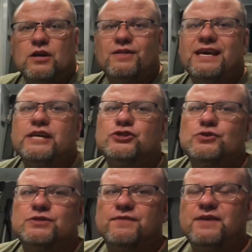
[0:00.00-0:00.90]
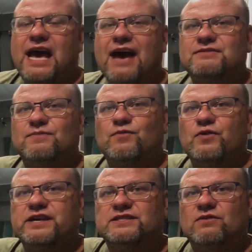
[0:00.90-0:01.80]
issues if you have some
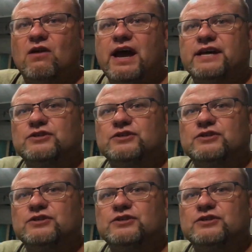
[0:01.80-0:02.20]
freezing, right?